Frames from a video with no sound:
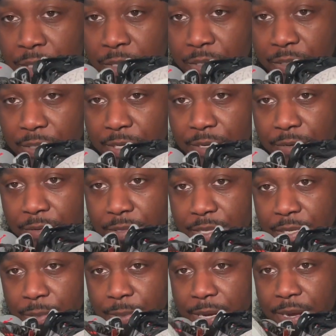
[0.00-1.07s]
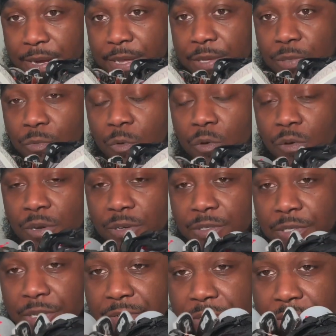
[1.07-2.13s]
So this pair is worn,
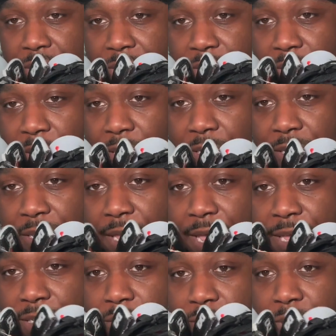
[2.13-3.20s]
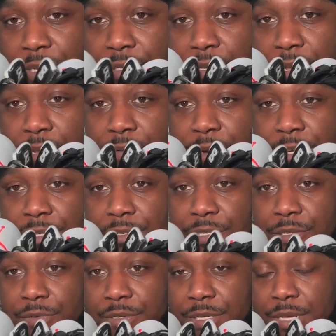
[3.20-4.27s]
so it is dirty. It has some discoloration
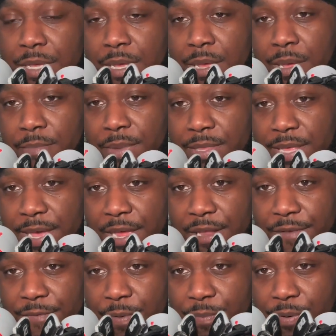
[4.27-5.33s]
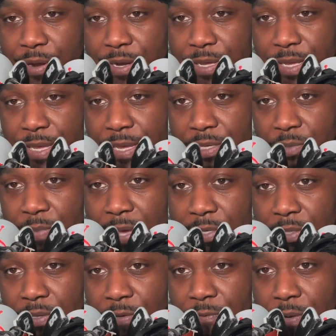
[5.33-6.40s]
to it. But the elephant print is
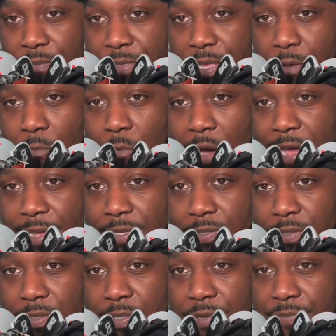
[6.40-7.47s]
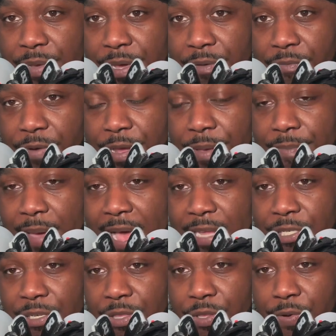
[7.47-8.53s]
basically from the White Cement
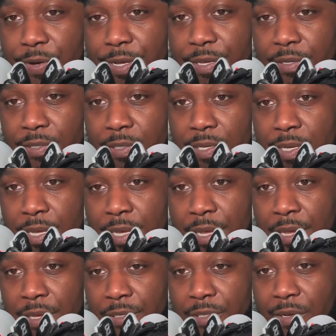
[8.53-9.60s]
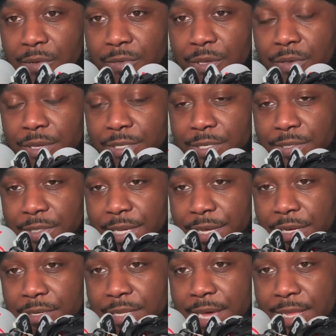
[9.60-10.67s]
Reimagined 3s. So you can just
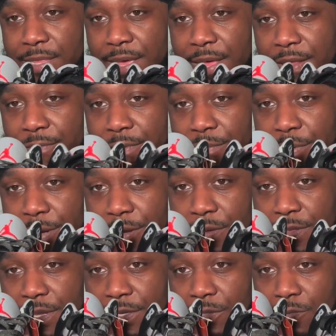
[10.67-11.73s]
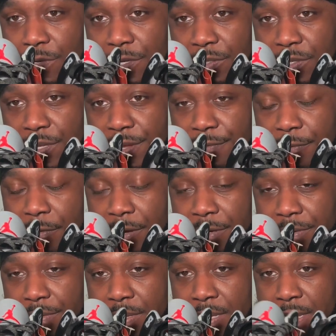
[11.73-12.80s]
tell that the elephant print on this one is
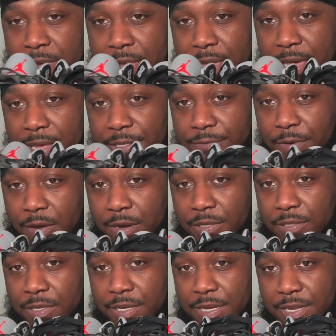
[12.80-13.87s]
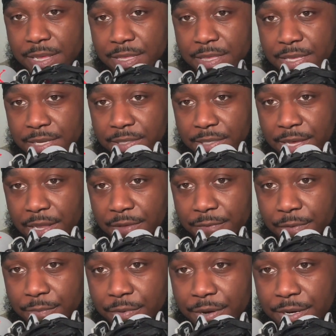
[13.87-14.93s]
different. As far as looking at this
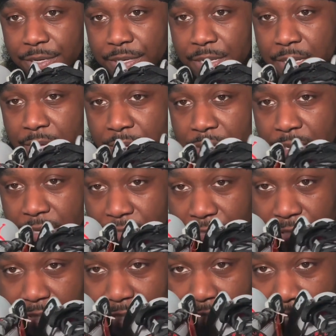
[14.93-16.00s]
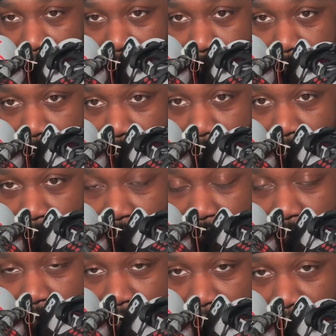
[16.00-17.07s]
elephant print, it's just a tad bit different
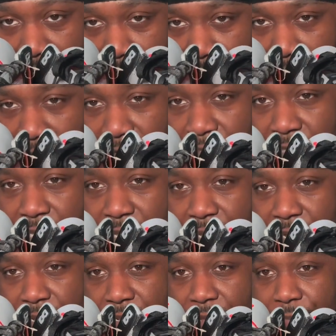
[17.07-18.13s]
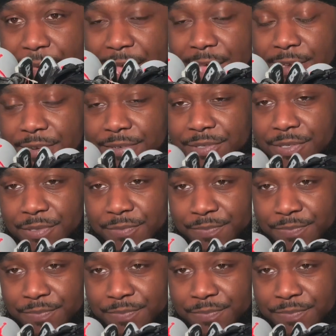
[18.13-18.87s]
as far as the patterns.